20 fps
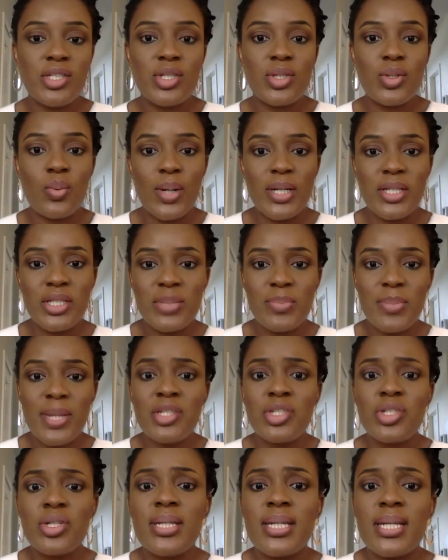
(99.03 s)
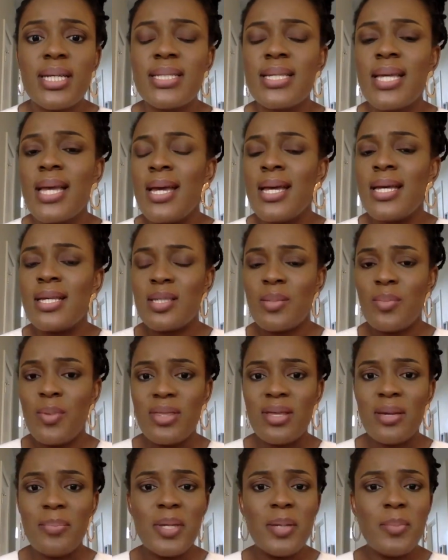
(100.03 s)
So when she mentioned it, some
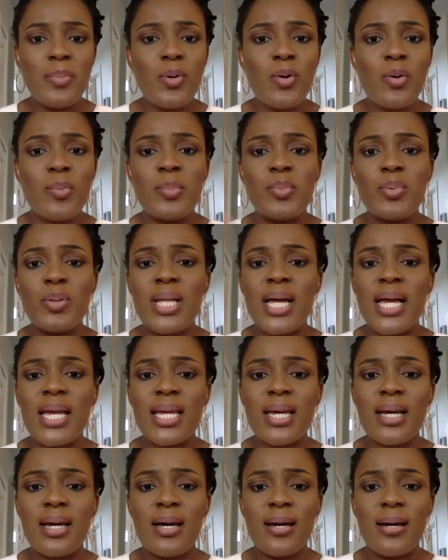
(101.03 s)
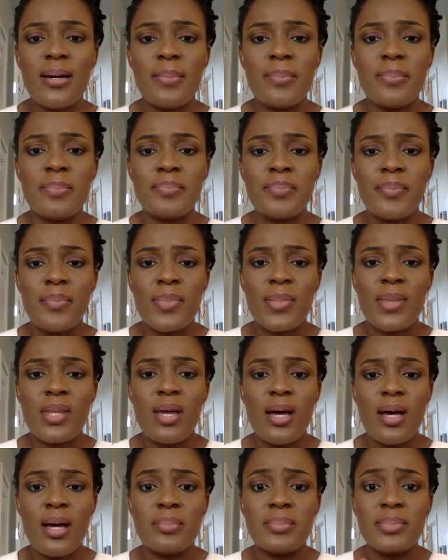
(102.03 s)
other people like
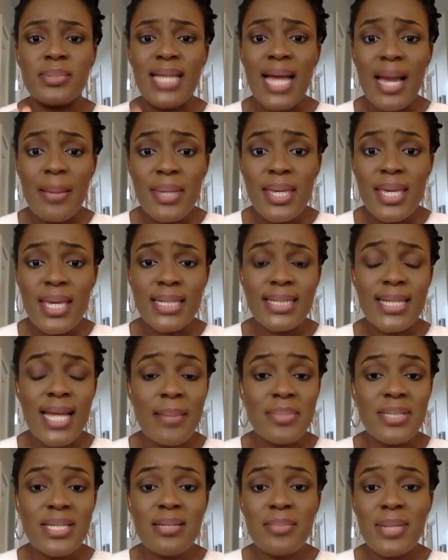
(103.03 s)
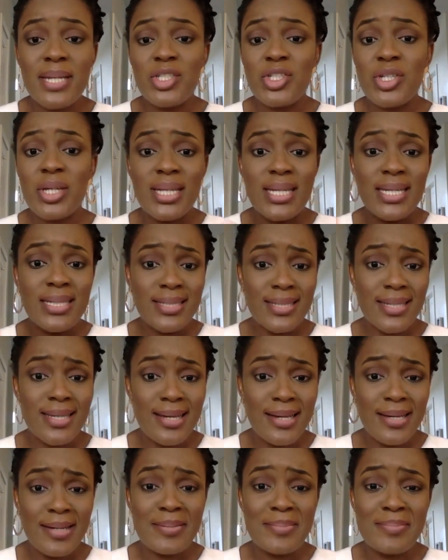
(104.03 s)
Dami Adamson mentioned it,
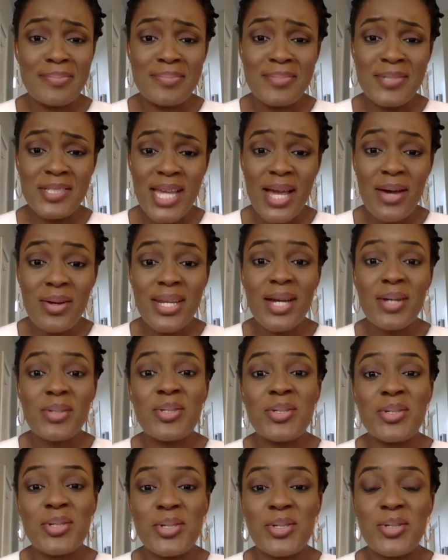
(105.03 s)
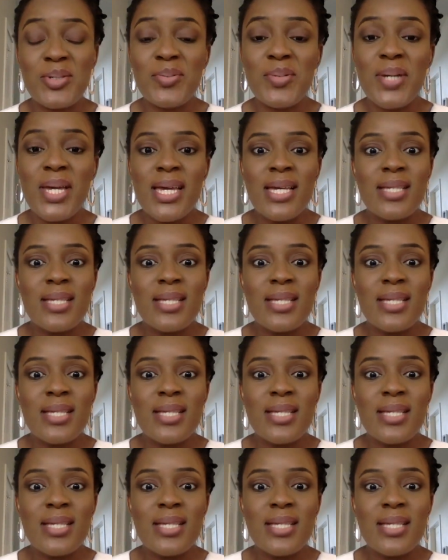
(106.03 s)
shout out to you.